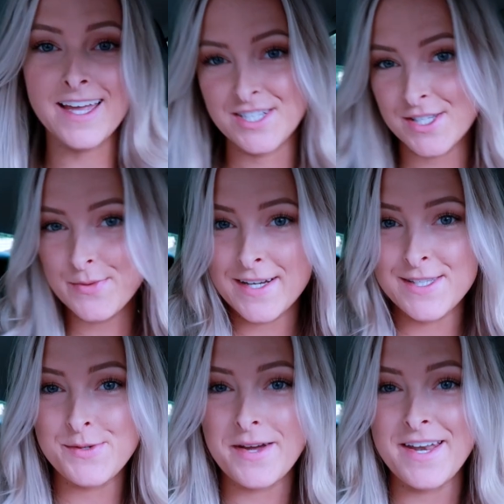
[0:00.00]
I just
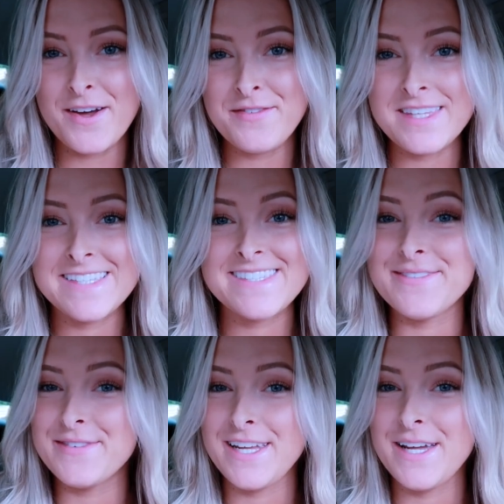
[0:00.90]
wanted to end off this
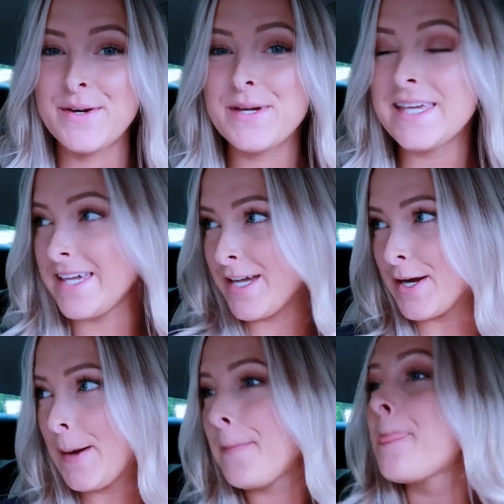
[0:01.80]
video
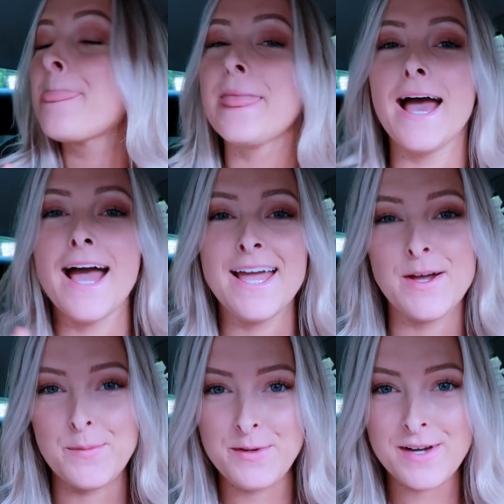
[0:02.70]
here. I
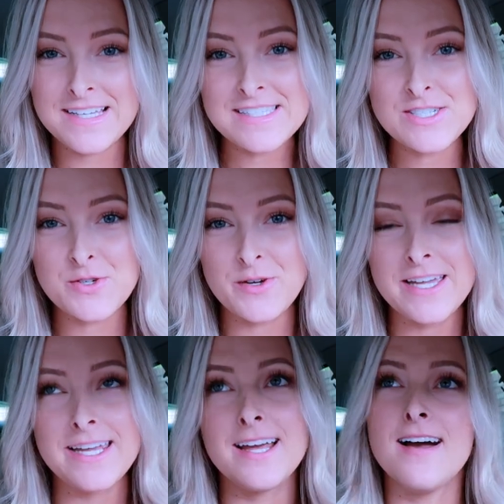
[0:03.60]
hope you guys
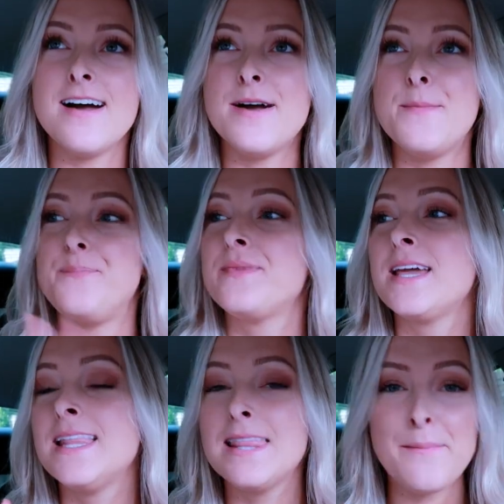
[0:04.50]
enjoyed. Um,
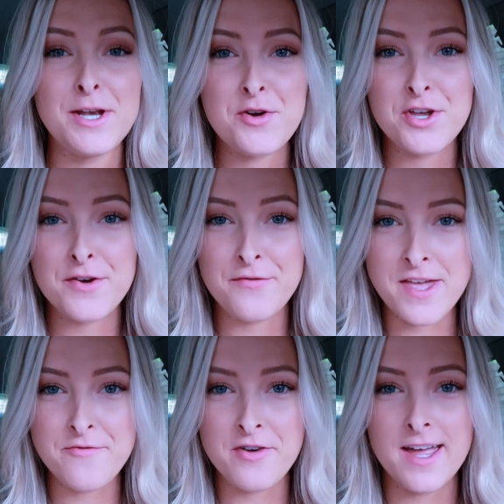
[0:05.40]
let me know your
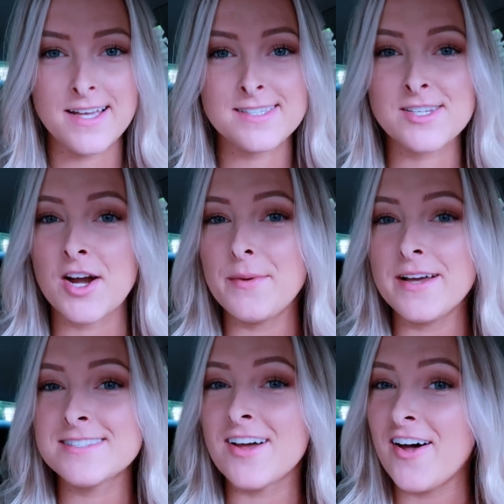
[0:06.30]
favorite
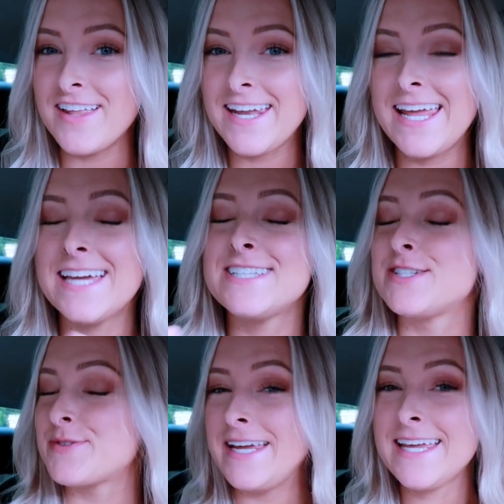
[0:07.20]
Starbucks holiday
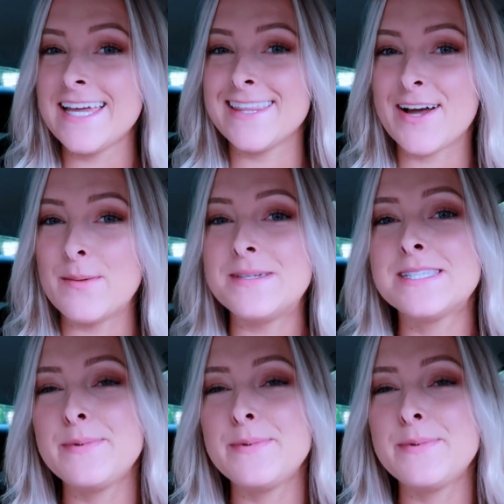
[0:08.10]
drink in the comments